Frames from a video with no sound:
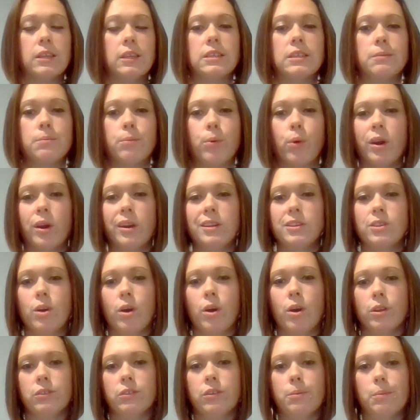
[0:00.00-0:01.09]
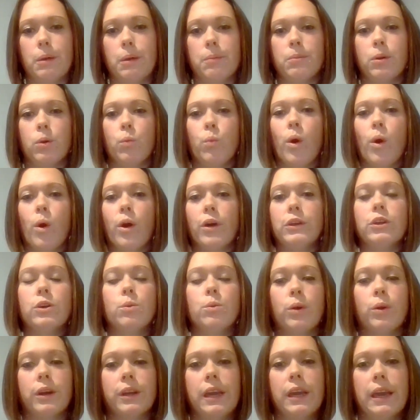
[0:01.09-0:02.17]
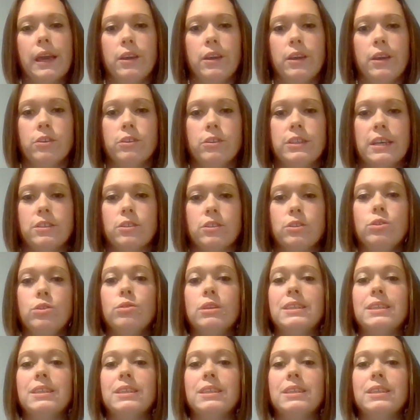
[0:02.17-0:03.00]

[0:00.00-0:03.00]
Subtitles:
it's important to also remember, while you're working at your desk,